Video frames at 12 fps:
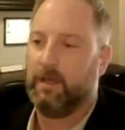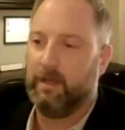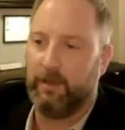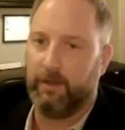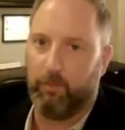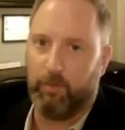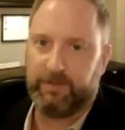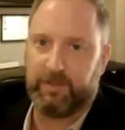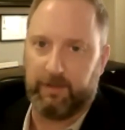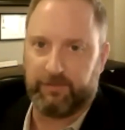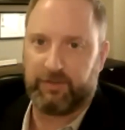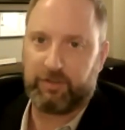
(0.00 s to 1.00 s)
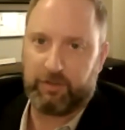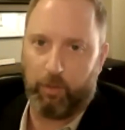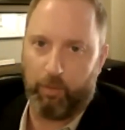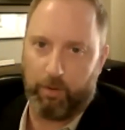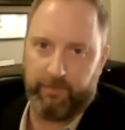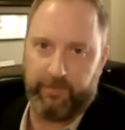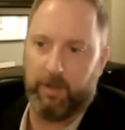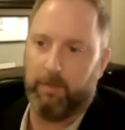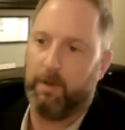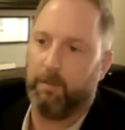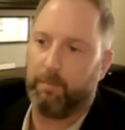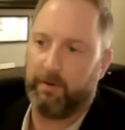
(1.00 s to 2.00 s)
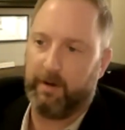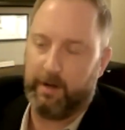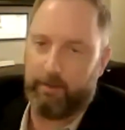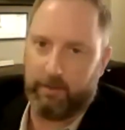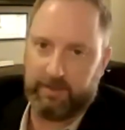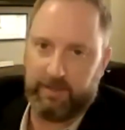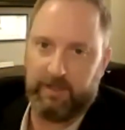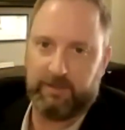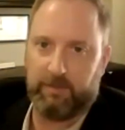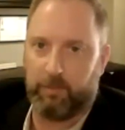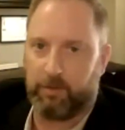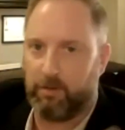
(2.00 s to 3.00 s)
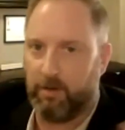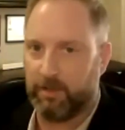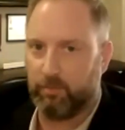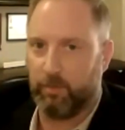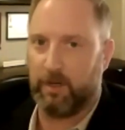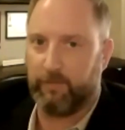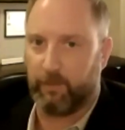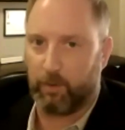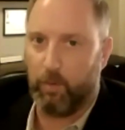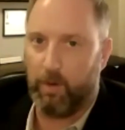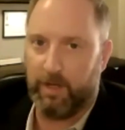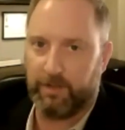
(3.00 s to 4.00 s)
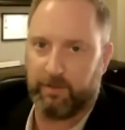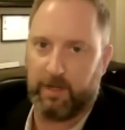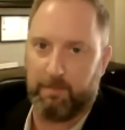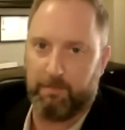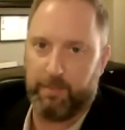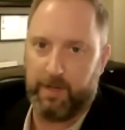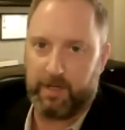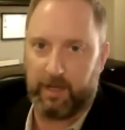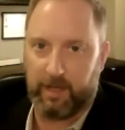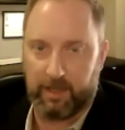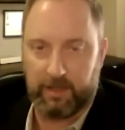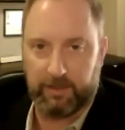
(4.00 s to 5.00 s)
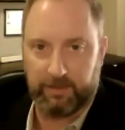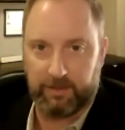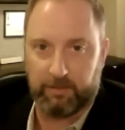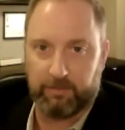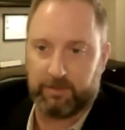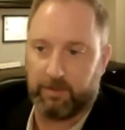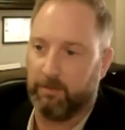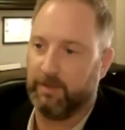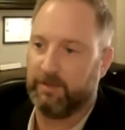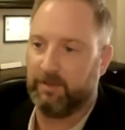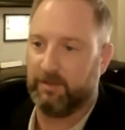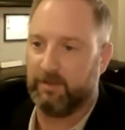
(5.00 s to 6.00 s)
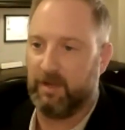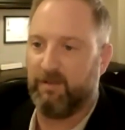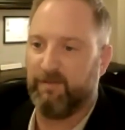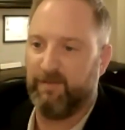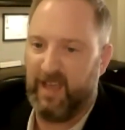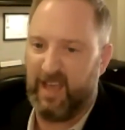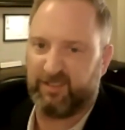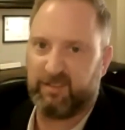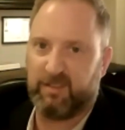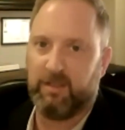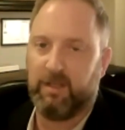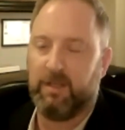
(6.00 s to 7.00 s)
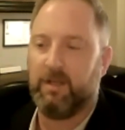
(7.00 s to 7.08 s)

And then once I've scored them, I'll prioritize them across whatever quadrant I'm bucketing it into. So this is an invest.